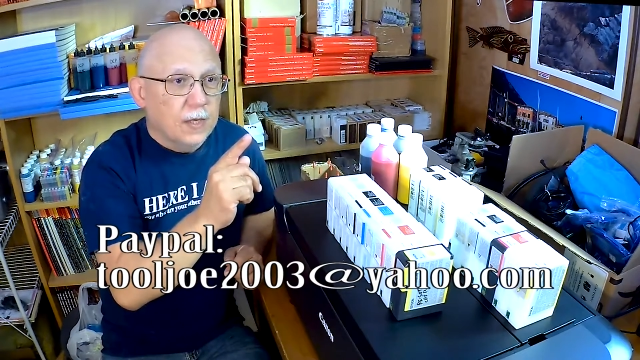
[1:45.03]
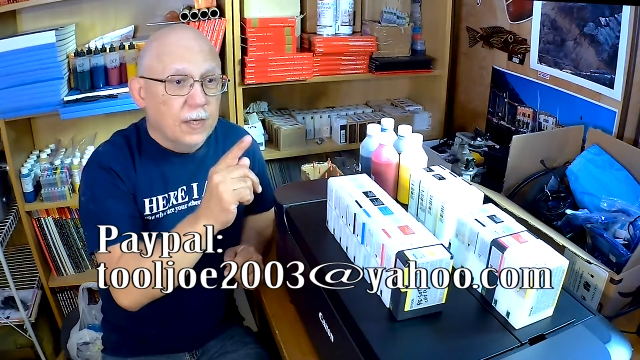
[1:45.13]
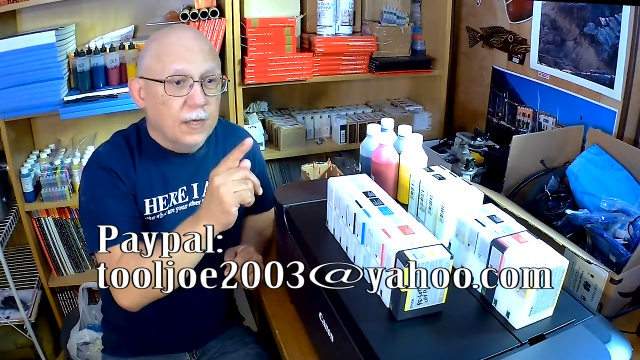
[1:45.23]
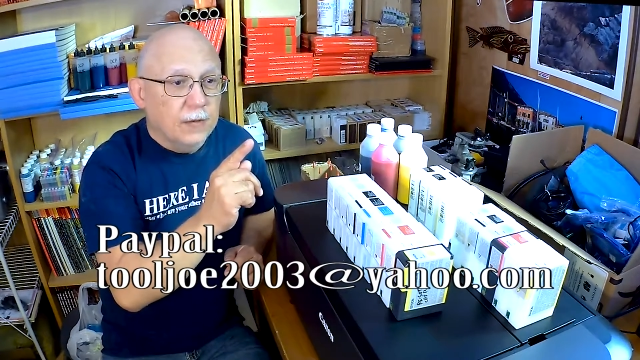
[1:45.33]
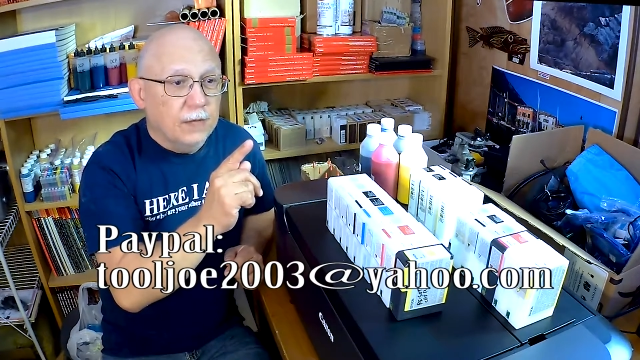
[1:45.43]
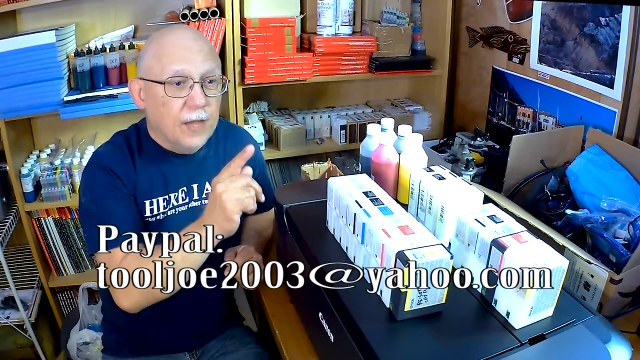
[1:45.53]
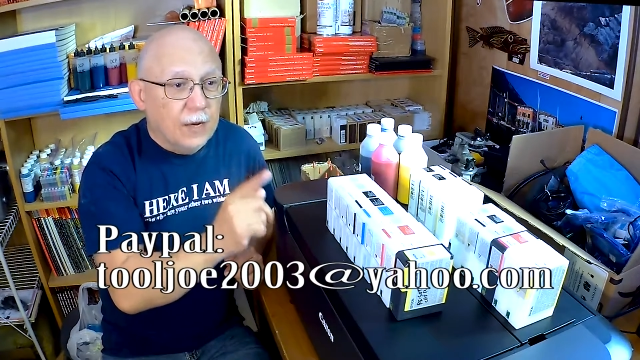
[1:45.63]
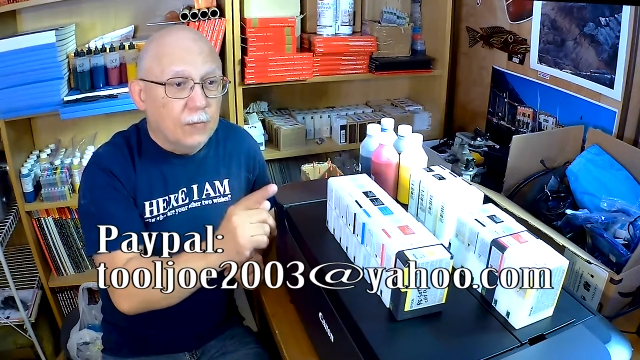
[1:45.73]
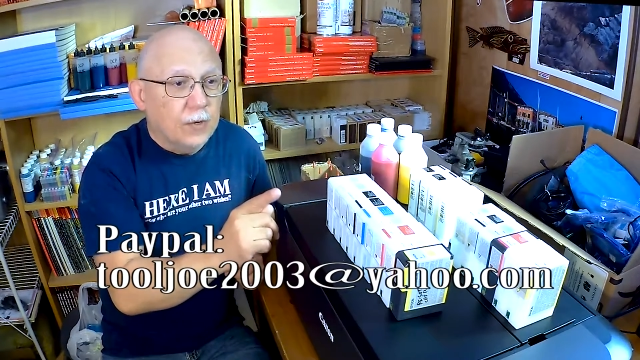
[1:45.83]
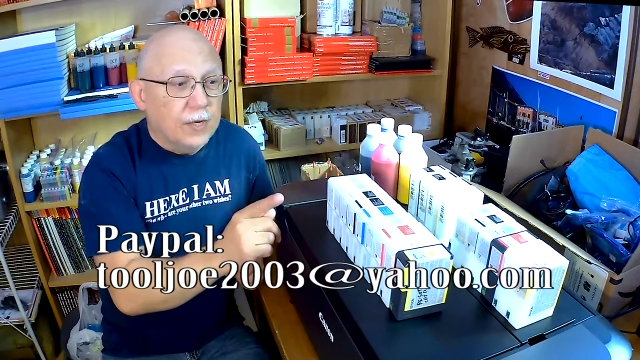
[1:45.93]
and
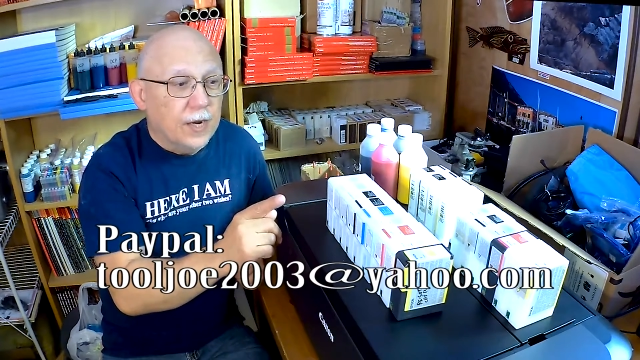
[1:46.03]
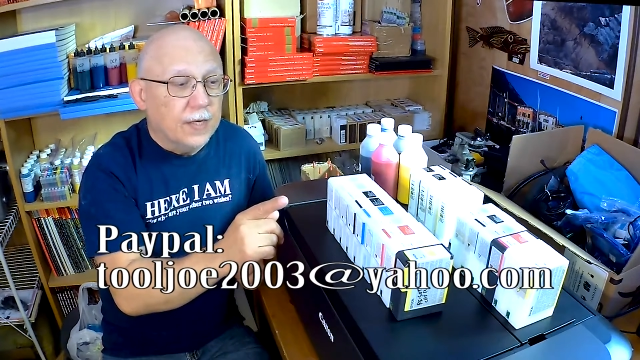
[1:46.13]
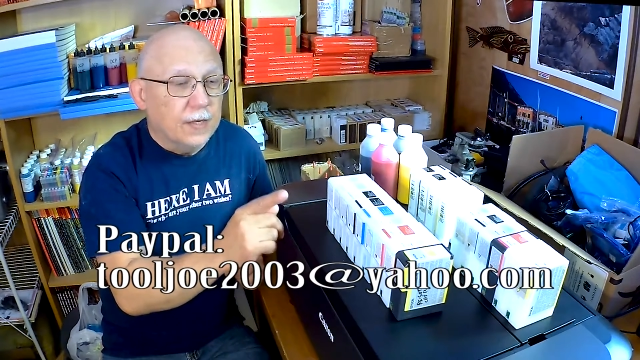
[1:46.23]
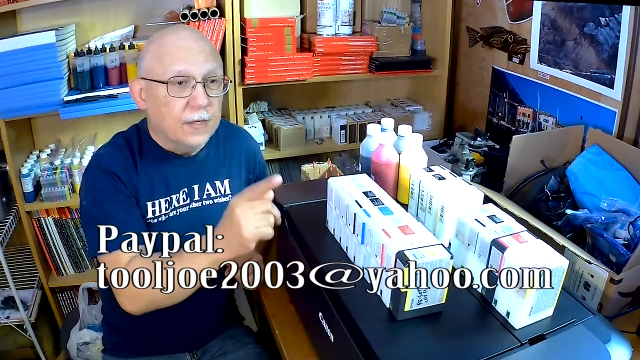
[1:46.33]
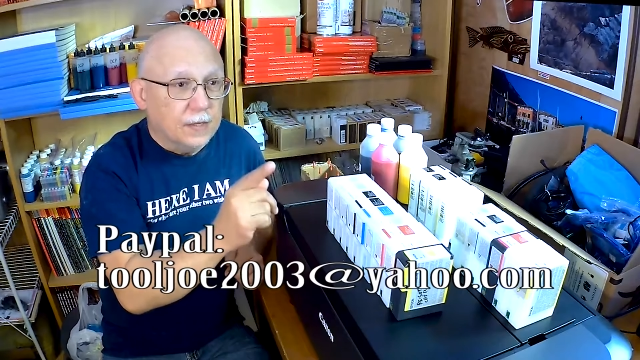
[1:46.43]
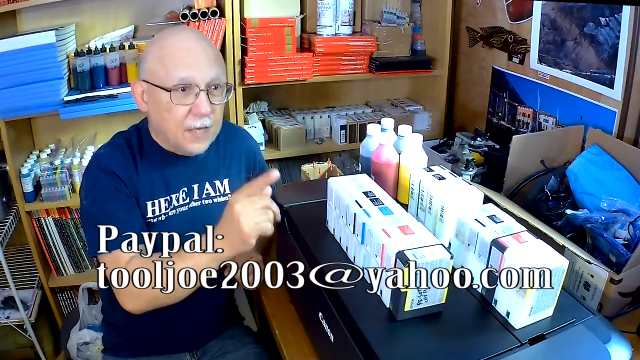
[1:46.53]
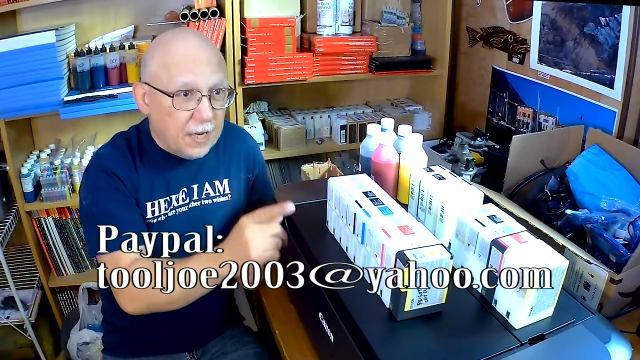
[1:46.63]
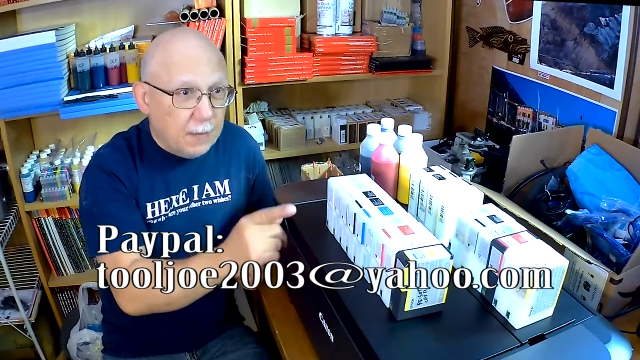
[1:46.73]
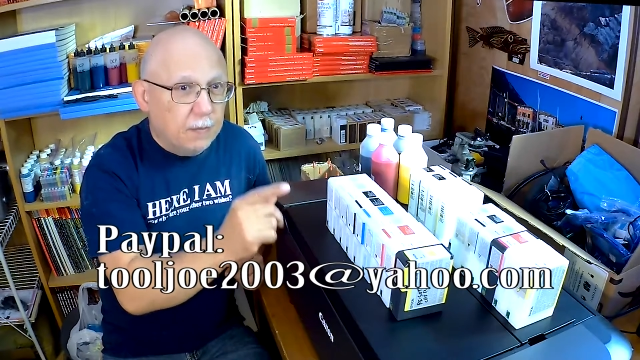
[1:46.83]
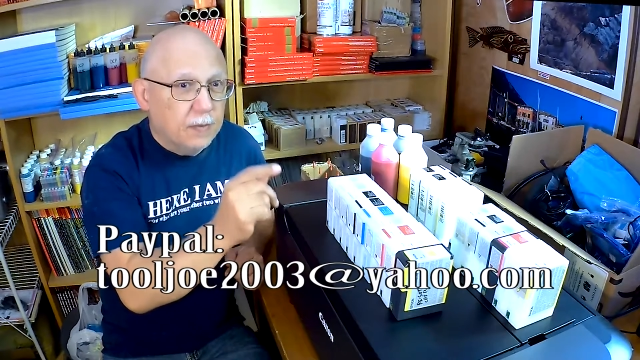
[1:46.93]
that way I can
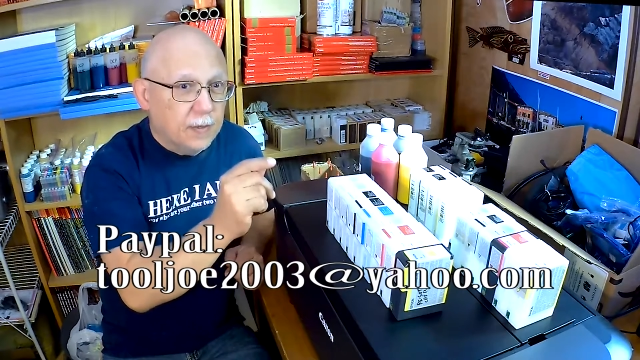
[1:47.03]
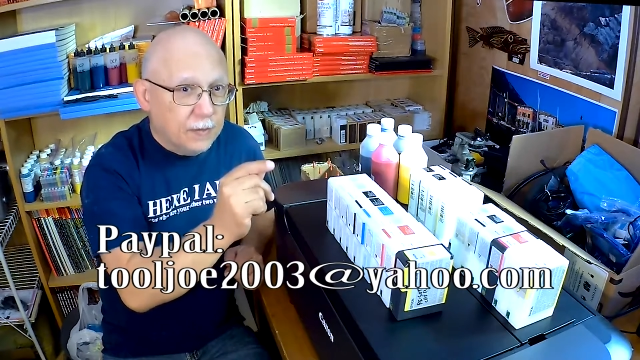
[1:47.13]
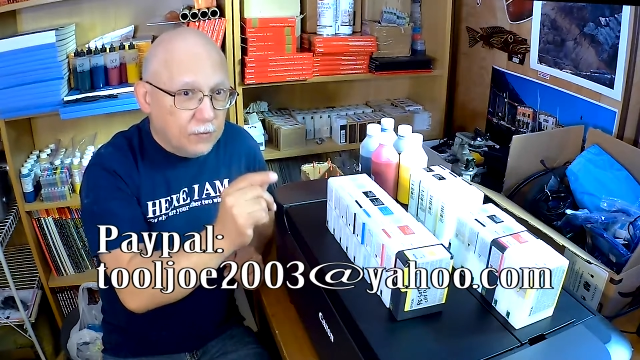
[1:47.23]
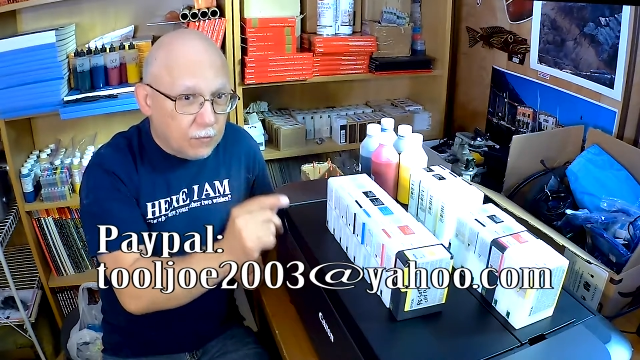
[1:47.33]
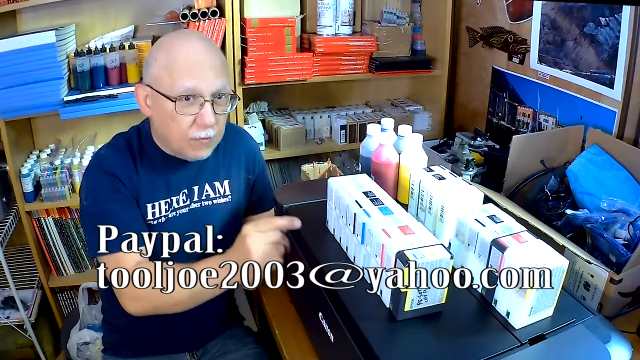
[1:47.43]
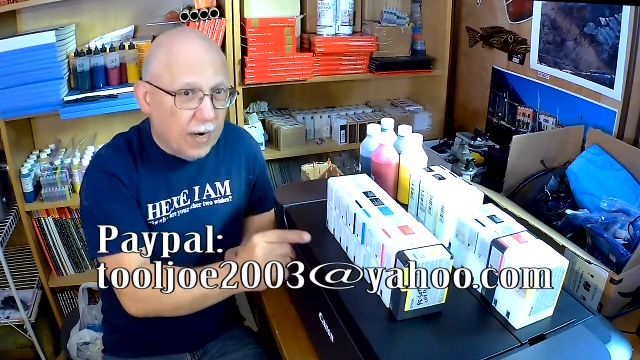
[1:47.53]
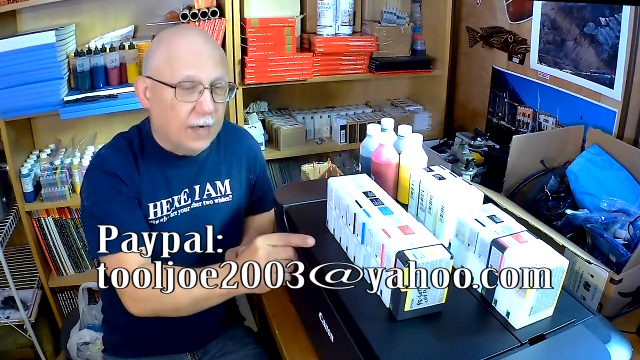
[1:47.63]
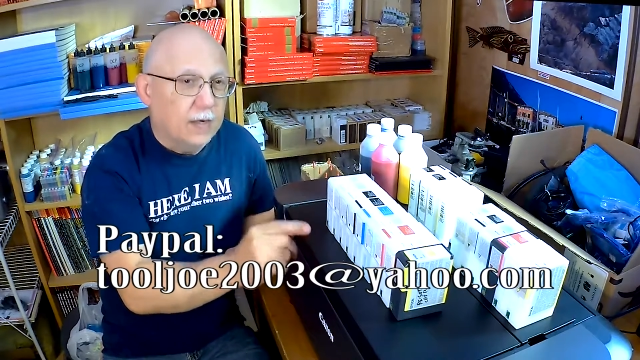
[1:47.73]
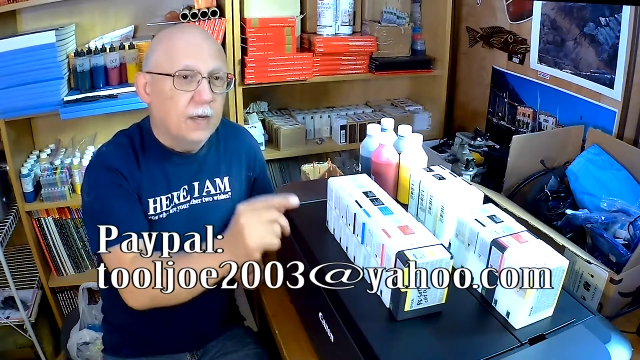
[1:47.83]
keep track,